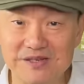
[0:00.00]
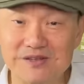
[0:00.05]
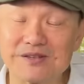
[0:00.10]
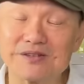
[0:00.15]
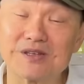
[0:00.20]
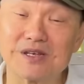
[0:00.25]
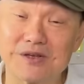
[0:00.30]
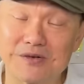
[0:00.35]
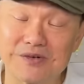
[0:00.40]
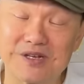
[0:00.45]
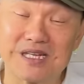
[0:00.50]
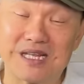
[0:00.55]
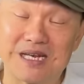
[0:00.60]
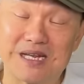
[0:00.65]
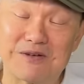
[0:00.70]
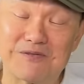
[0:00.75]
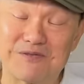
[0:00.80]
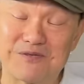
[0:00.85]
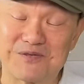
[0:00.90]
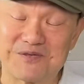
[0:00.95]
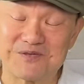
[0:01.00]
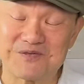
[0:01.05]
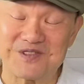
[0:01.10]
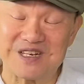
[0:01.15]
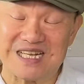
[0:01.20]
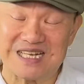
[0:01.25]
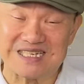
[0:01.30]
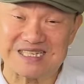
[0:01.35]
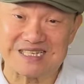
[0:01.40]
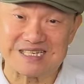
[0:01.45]
theory that it
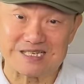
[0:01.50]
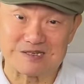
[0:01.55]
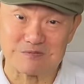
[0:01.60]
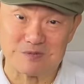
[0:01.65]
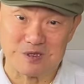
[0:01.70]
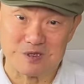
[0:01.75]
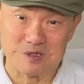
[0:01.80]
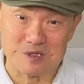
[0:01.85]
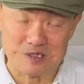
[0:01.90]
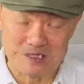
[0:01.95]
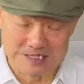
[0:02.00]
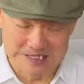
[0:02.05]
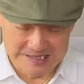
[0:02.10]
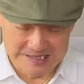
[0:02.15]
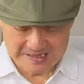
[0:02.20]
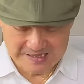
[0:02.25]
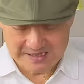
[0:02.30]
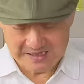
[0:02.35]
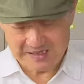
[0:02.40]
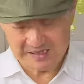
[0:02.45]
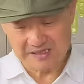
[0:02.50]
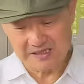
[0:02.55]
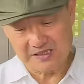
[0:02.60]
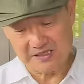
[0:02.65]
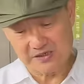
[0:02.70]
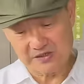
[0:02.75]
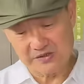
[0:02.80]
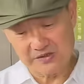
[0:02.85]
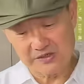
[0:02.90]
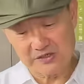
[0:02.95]
flexes more. I need to
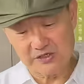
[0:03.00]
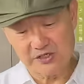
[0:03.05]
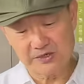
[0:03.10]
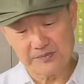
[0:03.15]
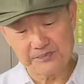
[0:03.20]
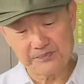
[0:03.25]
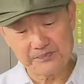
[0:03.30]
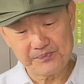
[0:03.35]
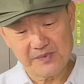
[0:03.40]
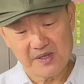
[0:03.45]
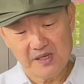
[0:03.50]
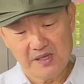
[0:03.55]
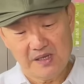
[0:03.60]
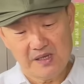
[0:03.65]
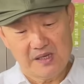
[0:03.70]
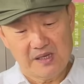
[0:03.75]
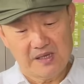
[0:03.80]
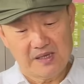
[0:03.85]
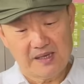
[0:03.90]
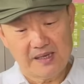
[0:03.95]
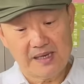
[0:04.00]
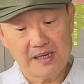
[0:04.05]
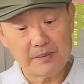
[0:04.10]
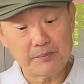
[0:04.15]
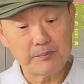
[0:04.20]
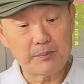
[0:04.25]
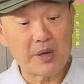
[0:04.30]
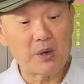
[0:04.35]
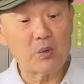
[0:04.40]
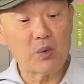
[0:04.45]
go to the gym.
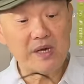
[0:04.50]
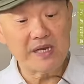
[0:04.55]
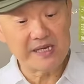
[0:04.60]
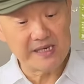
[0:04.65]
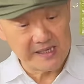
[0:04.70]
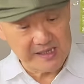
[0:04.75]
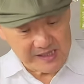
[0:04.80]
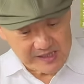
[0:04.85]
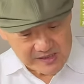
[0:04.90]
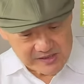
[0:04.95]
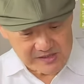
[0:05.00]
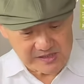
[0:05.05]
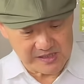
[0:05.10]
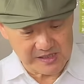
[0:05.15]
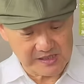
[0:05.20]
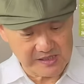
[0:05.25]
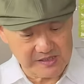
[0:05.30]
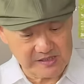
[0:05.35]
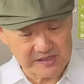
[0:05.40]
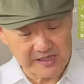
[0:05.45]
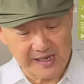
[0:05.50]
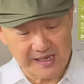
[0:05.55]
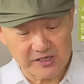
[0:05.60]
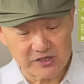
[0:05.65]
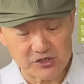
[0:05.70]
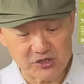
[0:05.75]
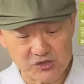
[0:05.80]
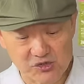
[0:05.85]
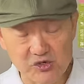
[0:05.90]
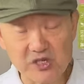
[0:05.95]
But what it is
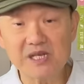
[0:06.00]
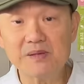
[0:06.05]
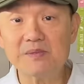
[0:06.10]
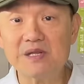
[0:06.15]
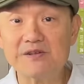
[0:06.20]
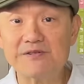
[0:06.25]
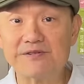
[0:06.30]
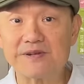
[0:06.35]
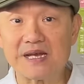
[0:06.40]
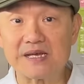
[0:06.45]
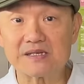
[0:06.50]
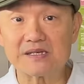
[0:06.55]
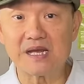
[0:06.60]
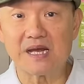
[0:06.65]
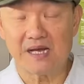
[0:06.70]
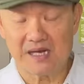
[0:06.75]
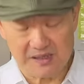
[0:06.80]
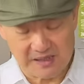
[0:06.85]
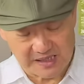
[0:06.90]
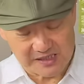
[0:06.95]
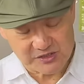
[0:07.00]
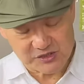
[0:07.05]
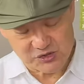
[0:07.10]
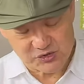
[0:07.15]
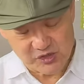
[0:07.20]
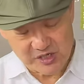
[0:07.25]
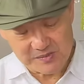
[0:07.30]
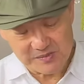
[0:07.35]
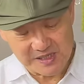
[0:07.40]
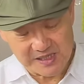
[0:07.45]
extremely
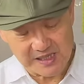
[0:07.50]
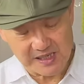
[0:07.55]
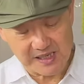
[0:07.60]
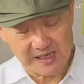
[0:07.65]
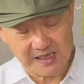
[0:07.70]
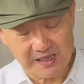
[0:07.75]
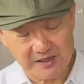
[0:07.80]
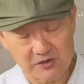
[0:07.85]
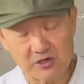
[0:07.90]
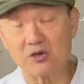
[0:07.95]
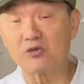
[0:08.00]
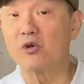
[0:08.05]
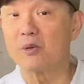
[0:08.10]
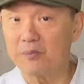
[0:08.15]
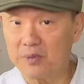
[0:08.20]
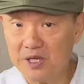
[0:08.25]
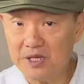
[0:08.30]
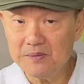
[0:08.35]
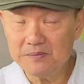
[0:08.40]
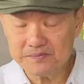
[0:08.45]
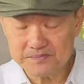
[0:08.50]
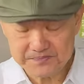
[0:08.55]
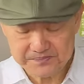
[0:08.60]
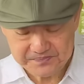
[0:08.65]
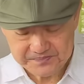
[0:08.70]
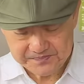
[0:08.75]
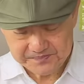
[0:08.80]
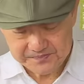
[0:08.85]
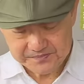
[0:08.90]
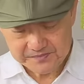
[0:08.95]
grippy,
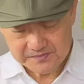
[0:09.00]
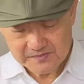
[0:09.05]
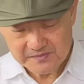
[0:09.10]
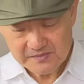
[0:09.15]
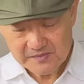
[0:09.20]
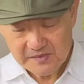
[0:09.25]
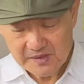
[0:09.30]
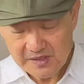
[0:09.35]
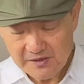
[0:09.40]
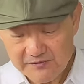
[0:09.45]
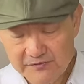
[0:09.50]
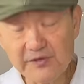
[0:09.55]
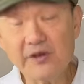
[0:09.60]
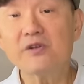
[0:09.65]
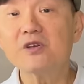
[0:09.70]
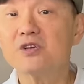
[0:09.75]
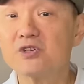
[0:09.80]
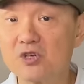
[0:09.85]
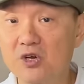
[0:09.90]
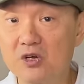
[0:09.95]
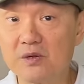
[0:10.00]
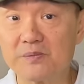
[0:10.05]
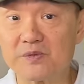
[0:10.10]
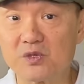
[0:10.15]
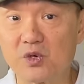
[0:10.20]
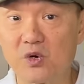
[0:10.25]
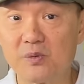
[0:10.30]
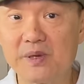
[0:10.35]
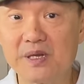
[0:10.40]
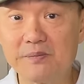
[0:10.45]
very shock
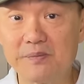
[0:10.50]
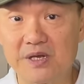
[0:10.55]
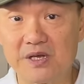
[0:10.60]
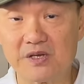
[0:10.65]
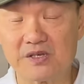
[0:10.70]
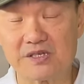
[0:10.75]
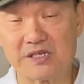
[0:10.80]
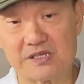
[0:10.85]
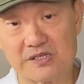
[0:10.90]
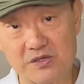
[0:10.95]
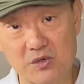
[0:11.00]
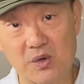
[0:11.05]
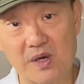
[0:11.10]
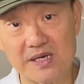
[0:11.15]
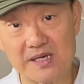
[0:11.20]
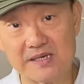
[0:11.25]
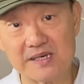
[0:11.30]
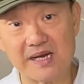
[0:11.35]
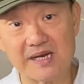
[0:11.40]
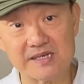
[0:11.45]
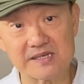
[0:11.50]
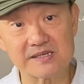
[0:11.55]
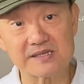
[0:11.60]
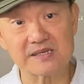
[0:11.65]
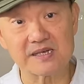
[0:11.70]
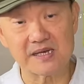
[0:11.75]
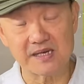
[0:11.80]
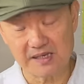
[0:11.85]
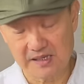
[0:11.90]
absorbing because it's quite a nice